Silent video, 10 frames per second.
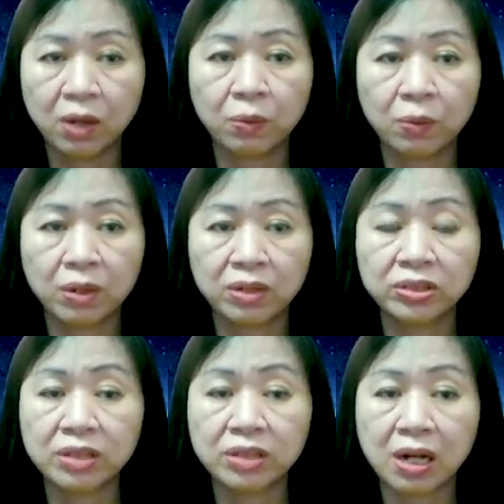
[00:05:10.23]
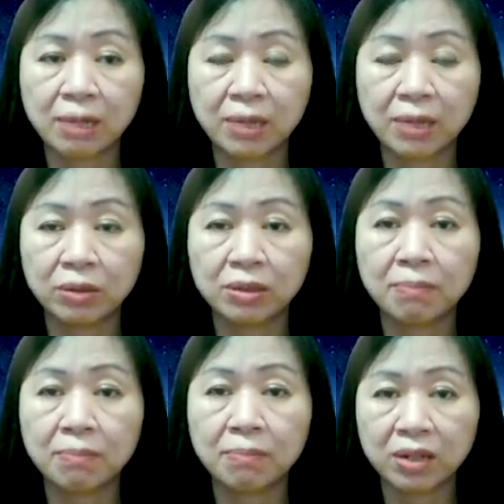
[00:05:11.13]
We're going to talk about
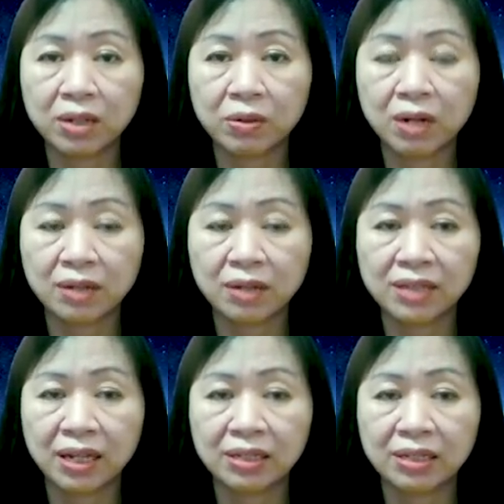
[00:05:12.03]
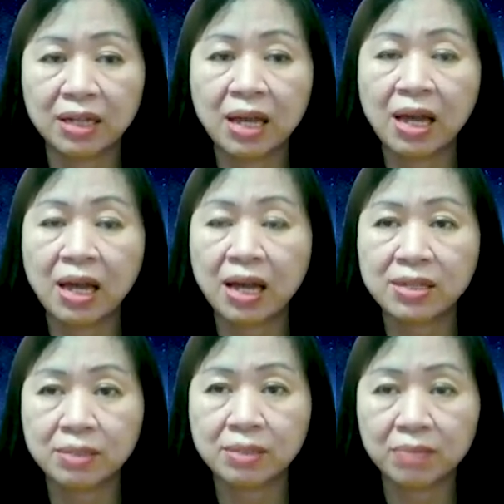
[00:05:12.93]
microcontent
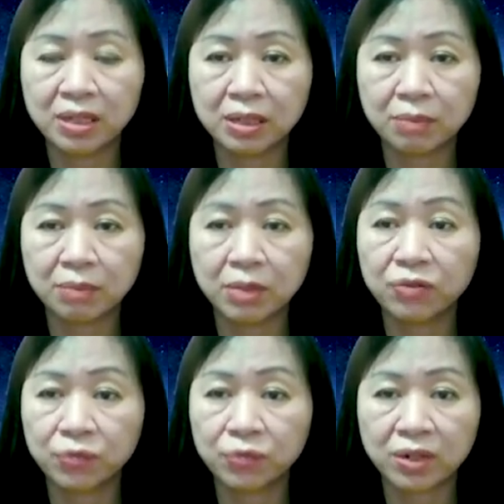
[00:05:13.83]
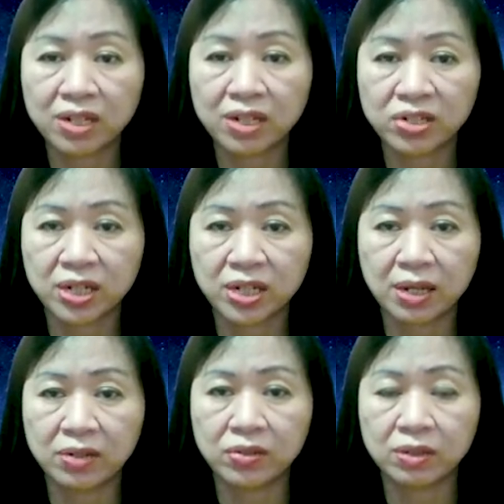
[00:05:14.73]
as a medium for
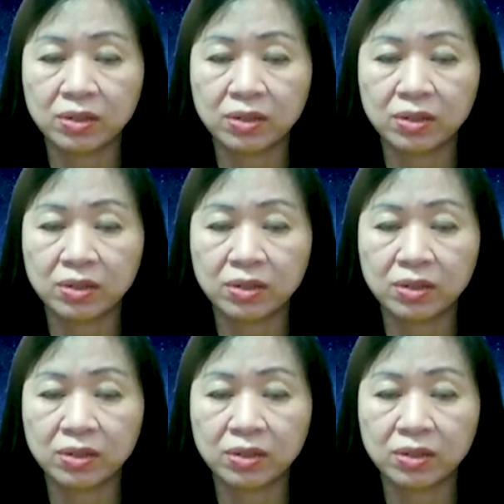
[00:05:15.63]
exchange.